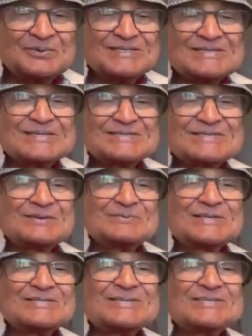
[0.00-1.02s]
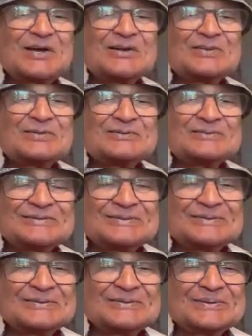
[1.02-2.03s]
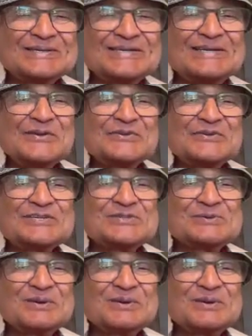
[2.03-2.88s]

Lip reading: This is our inheritance